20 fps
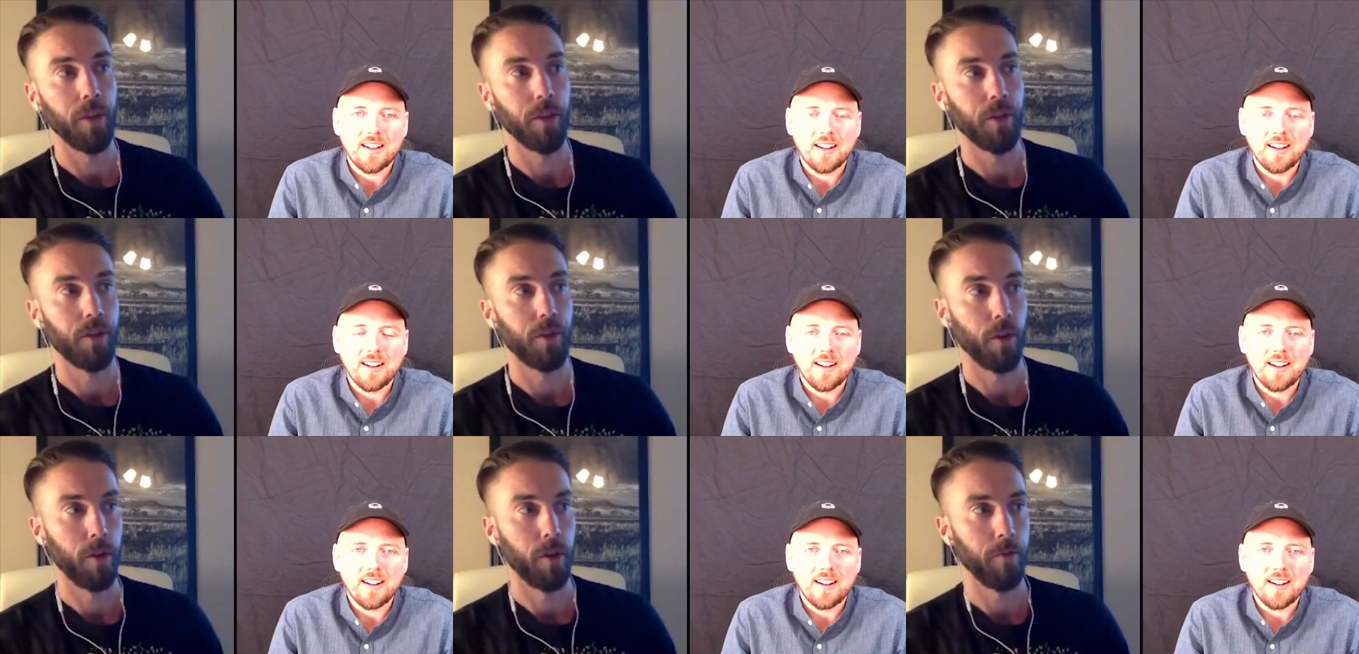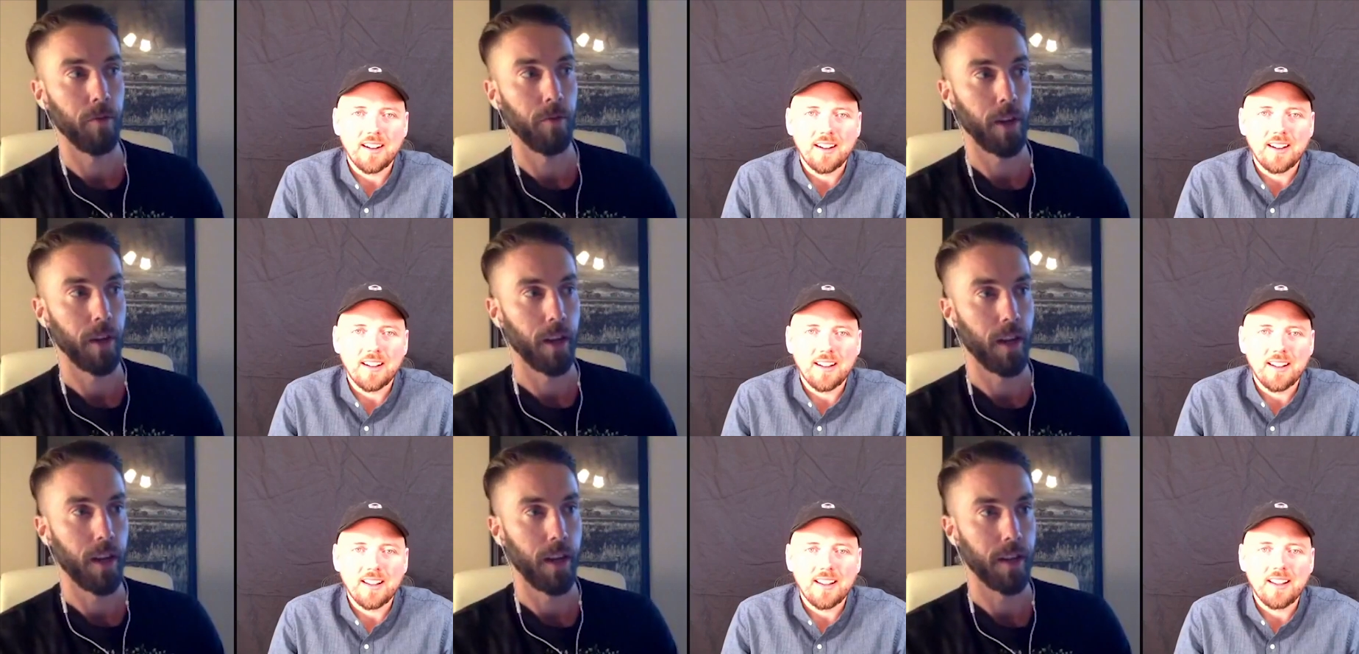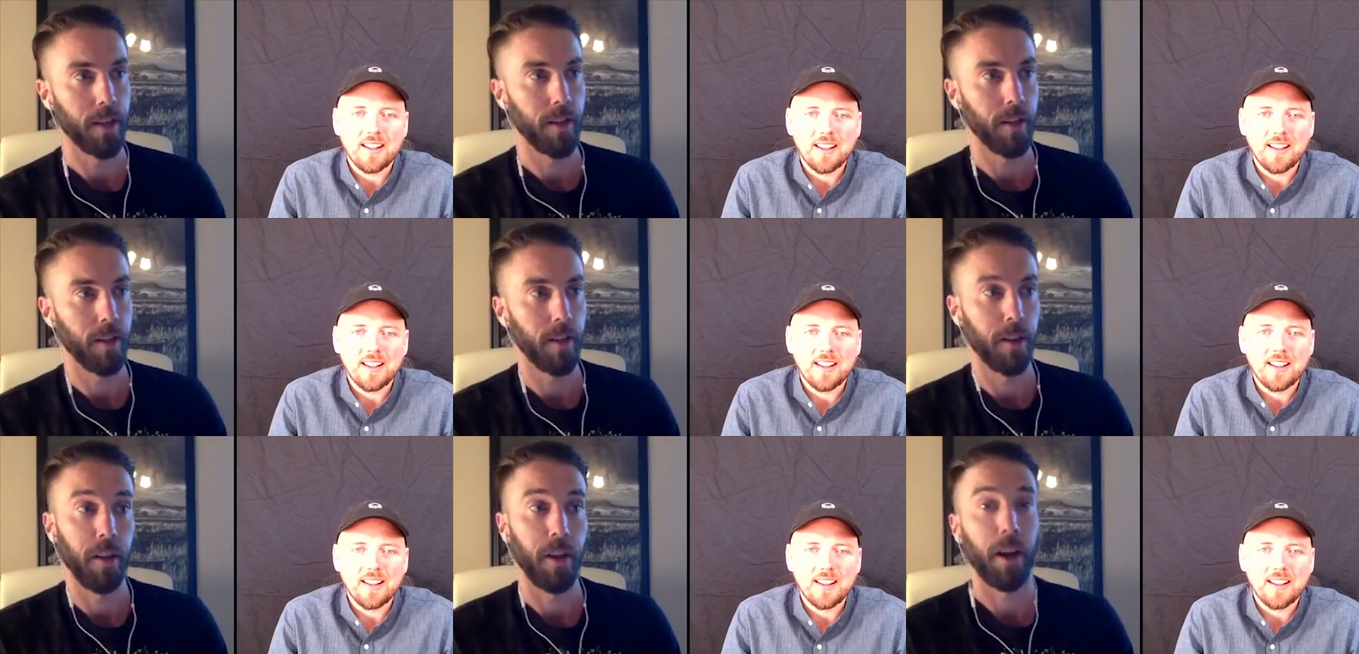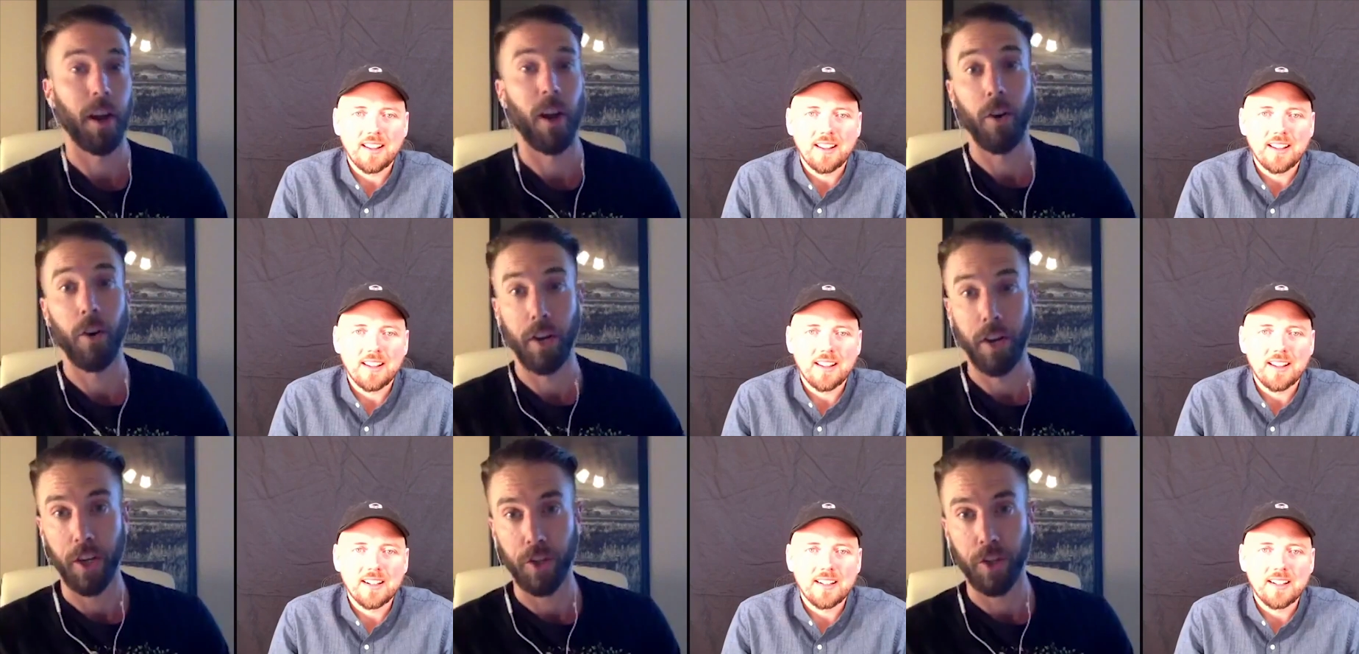Speaker 1: just sort of realized like
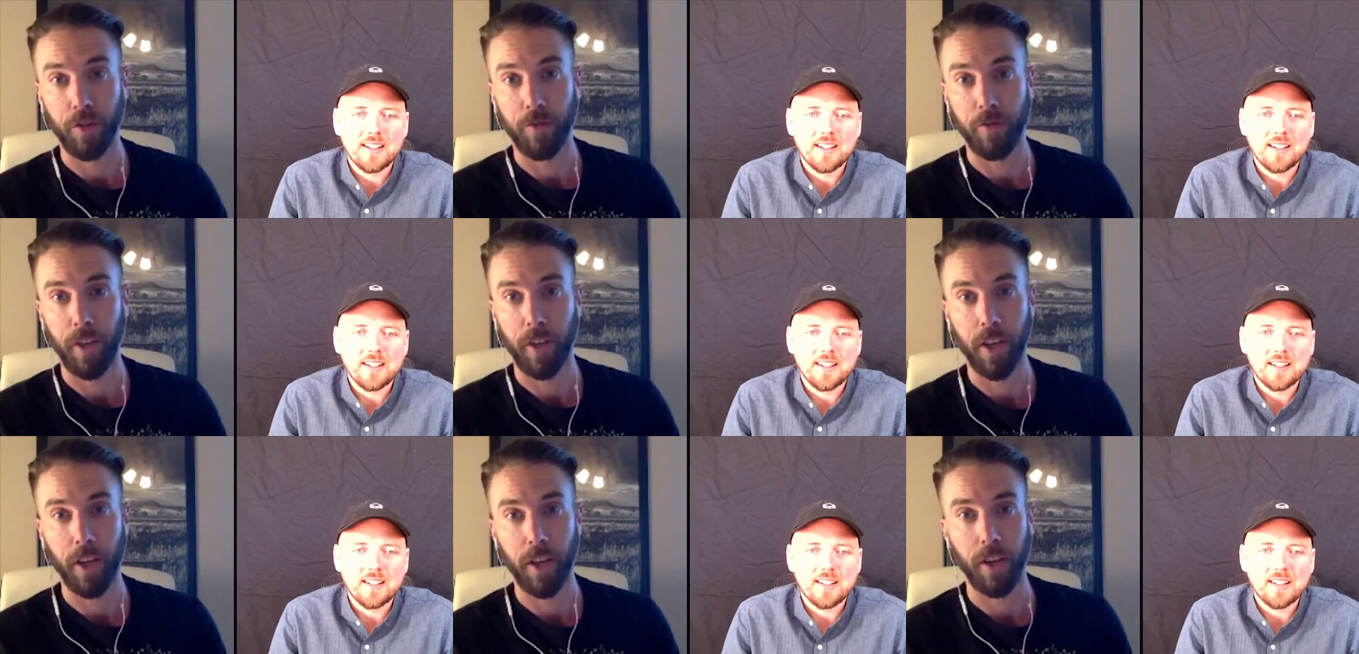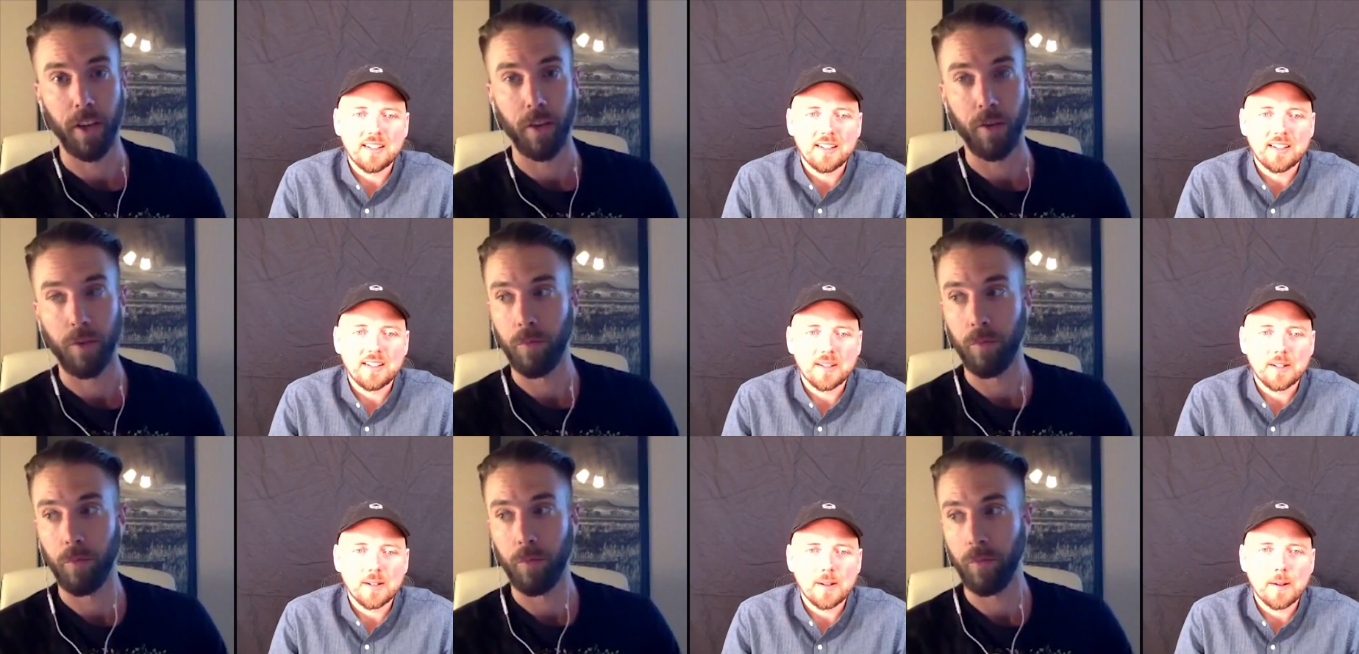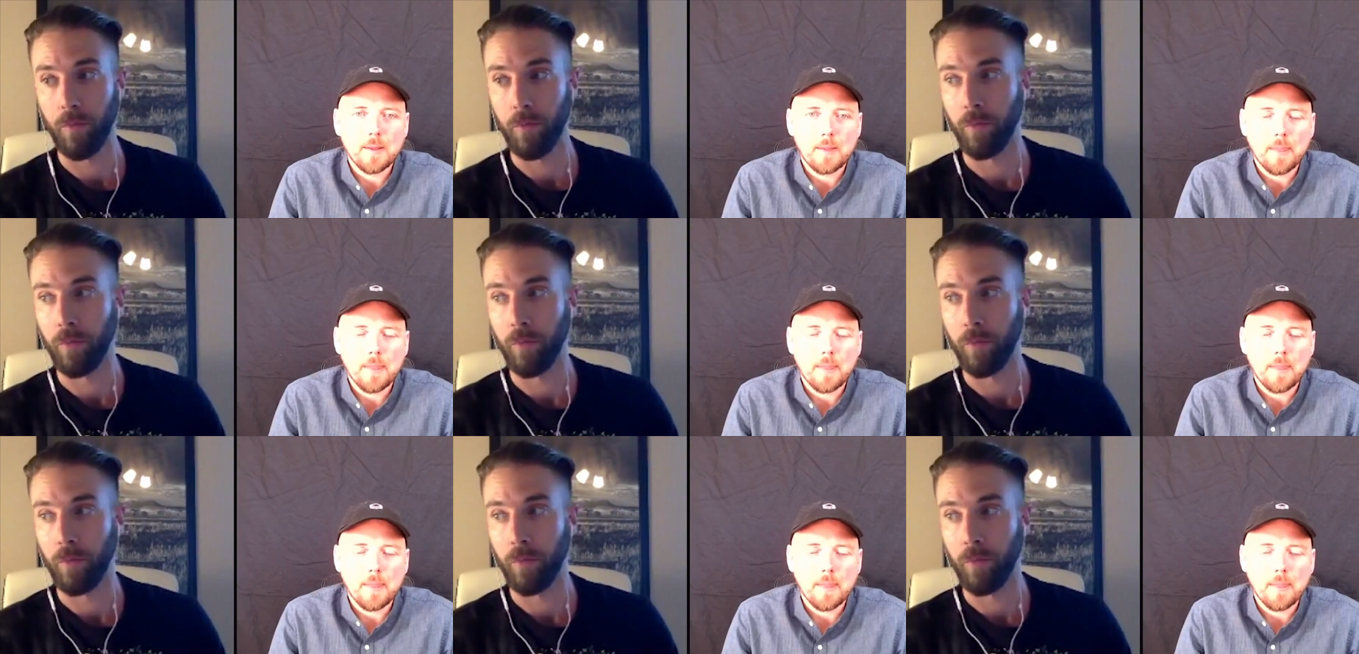our initial video